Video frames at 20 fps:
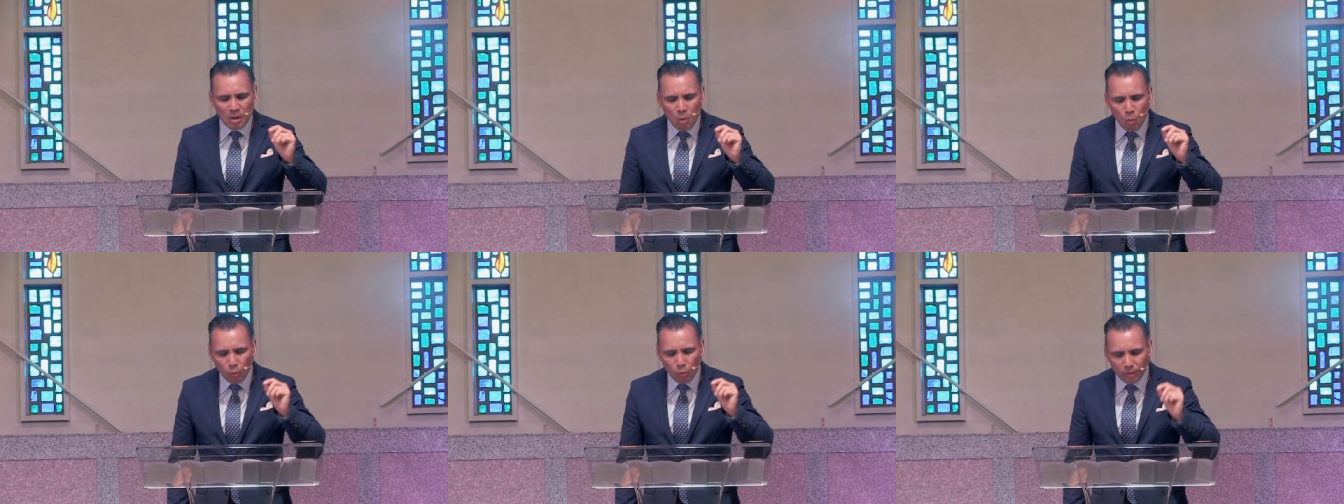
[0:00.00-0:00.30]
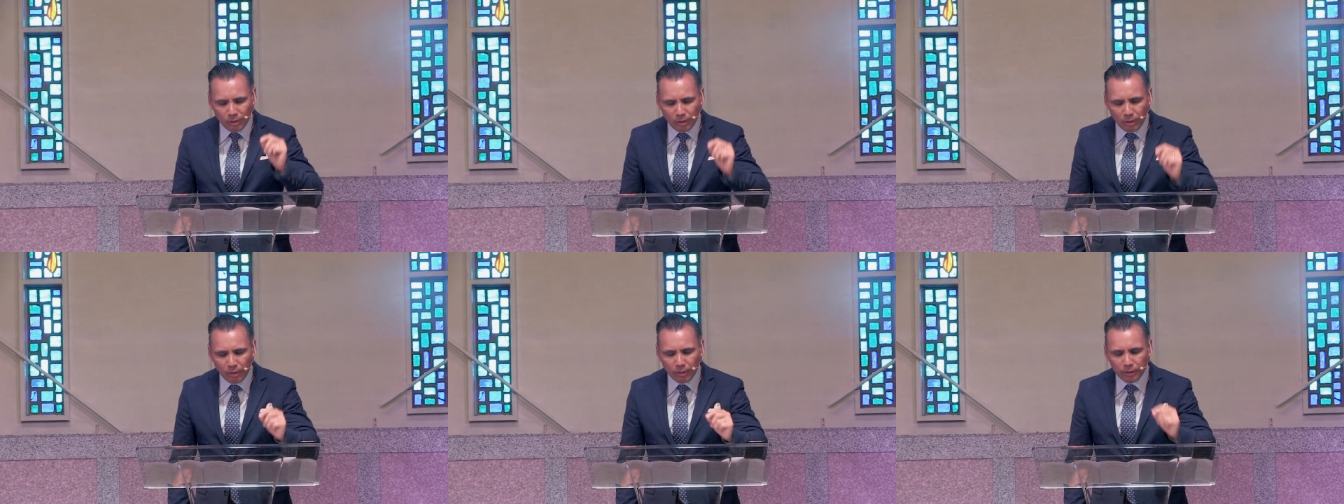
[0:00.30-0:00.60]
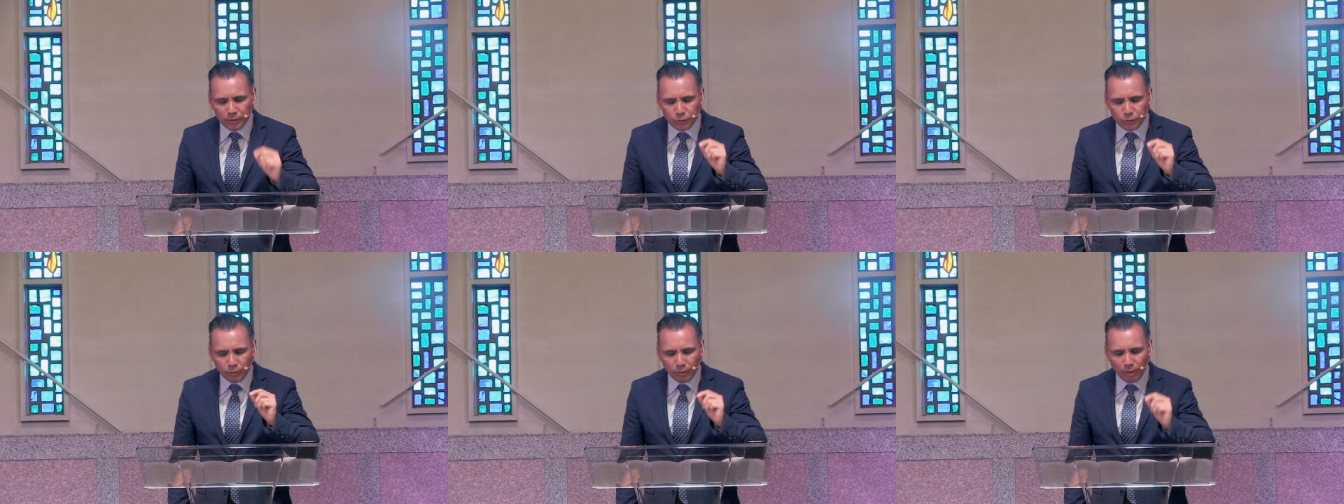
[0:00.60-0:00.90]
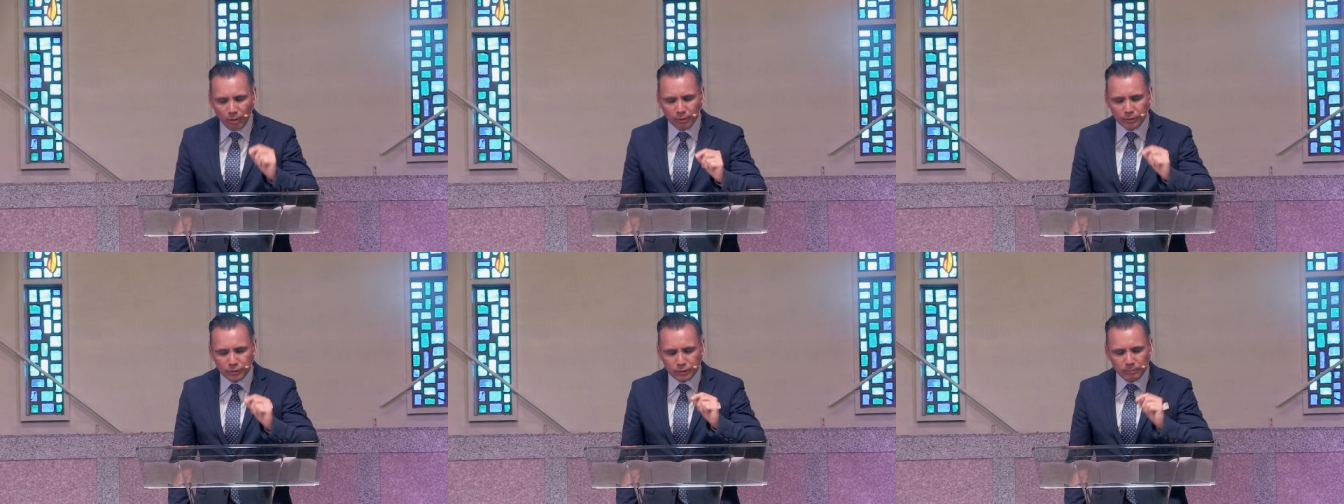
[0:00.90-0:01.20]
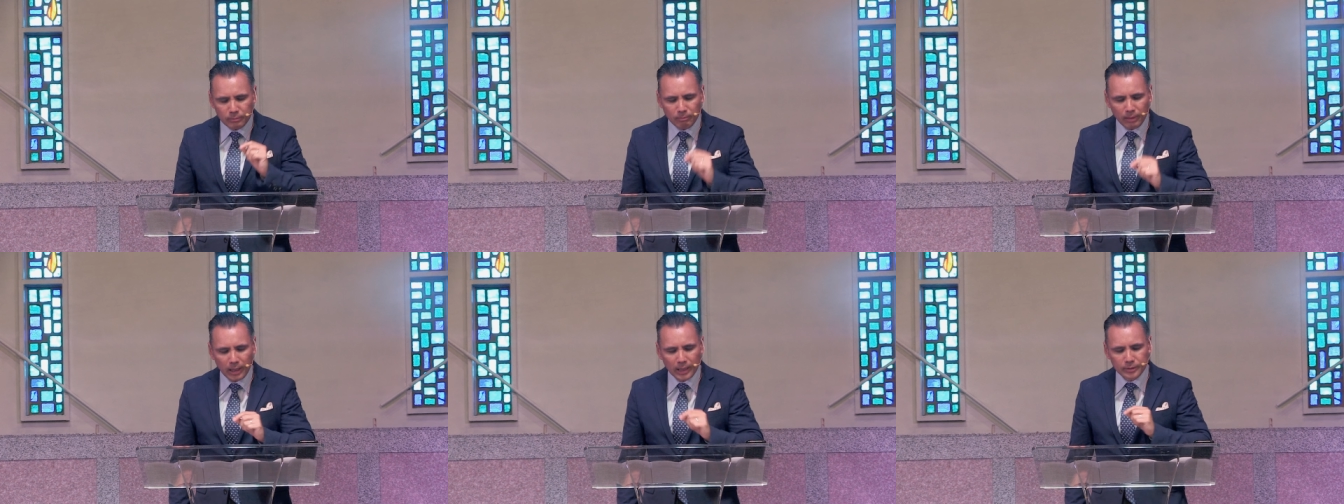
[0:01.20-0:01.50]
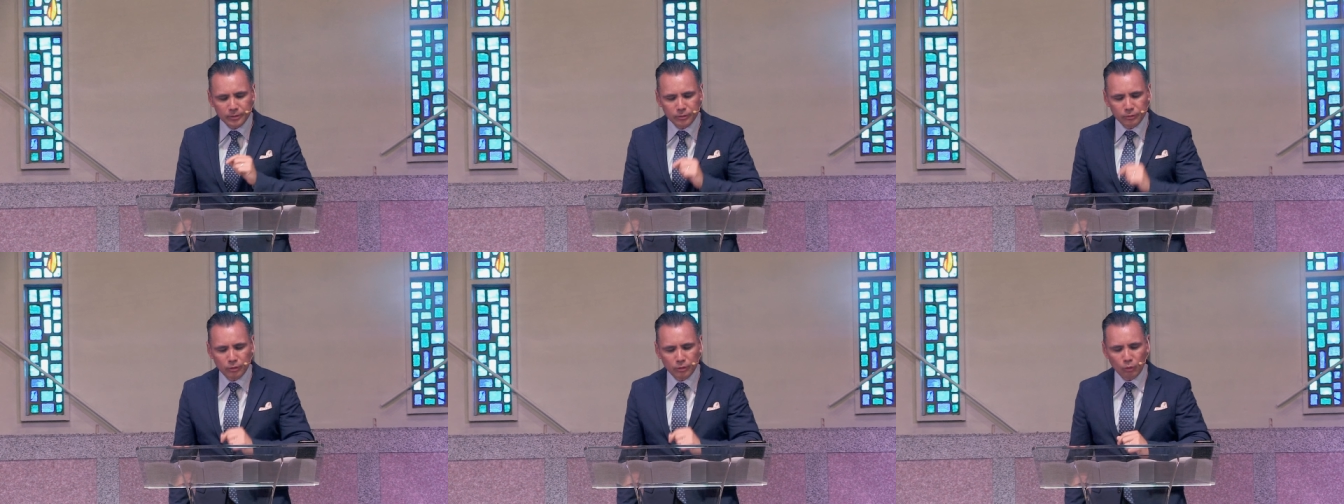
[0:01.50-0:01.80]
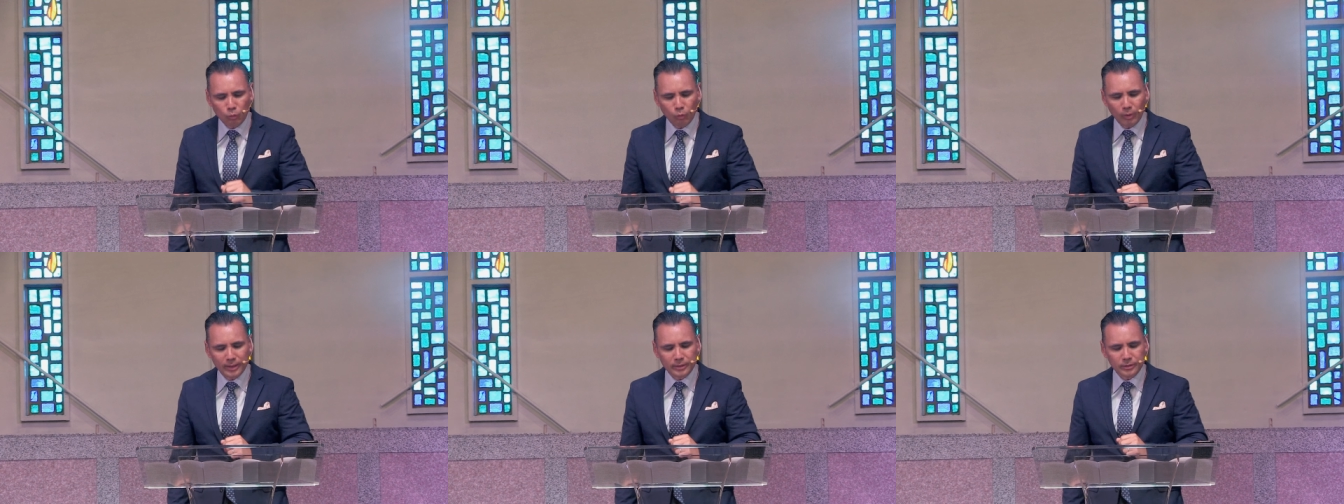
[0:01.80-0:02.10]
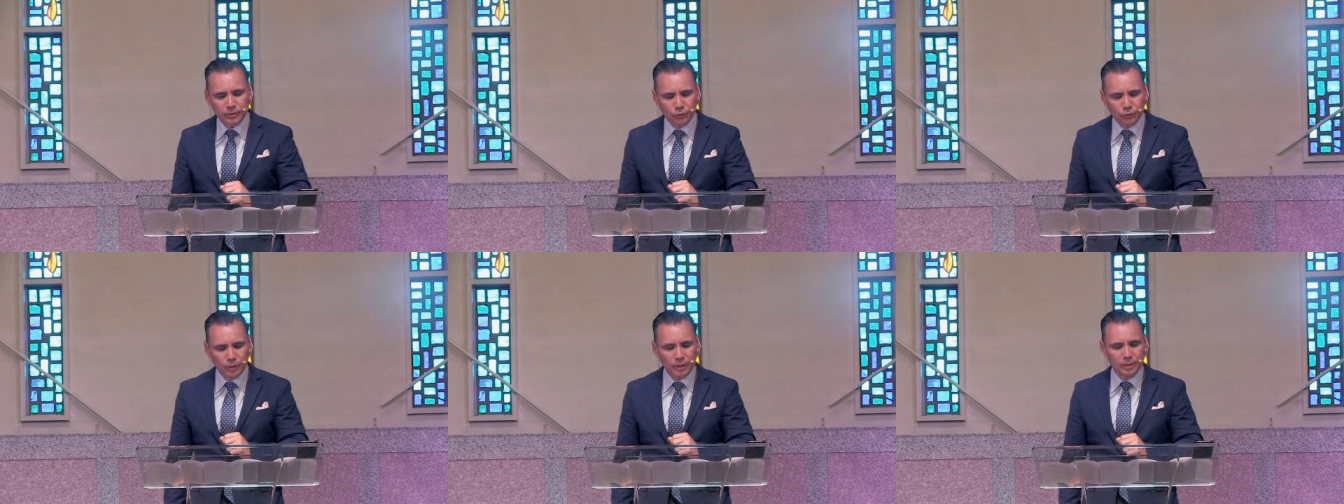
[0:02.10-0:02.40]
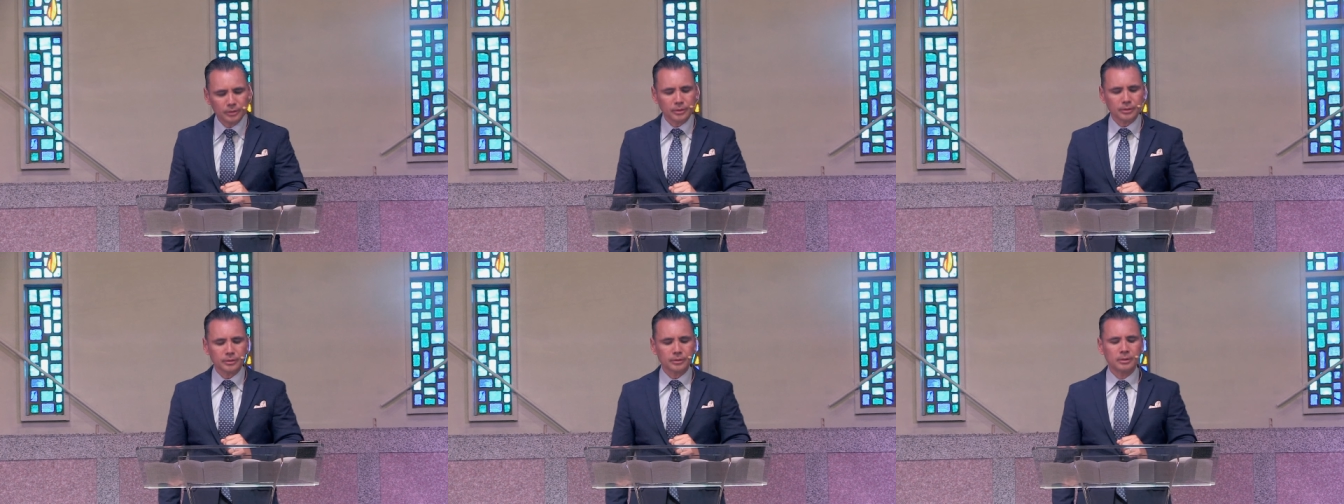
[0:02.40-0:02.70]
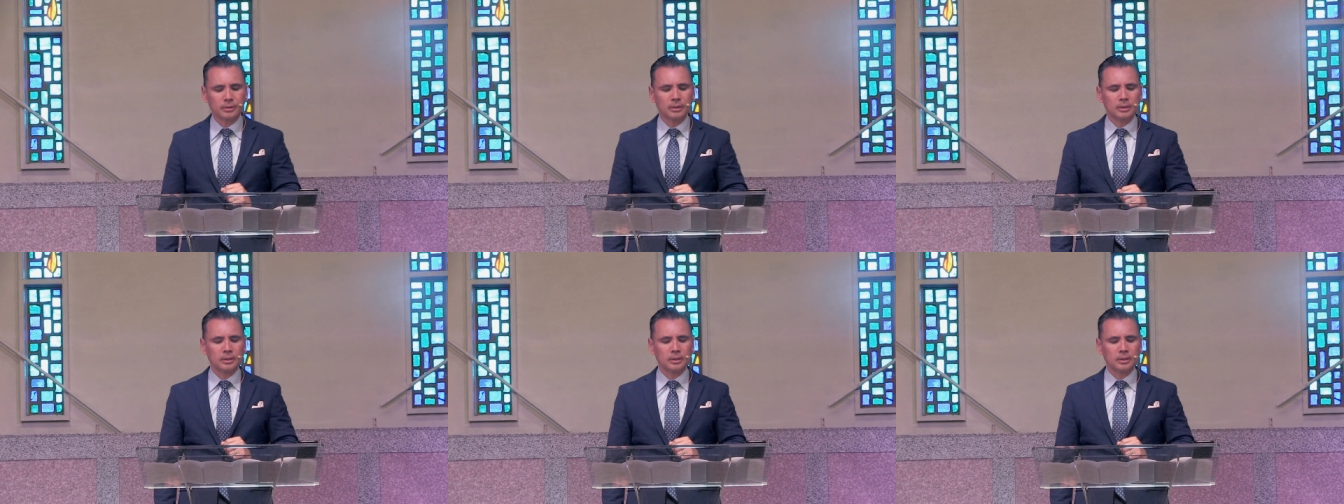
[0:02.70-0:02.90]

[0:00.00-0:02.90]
will guard your hearts and minds through Christ Jesus.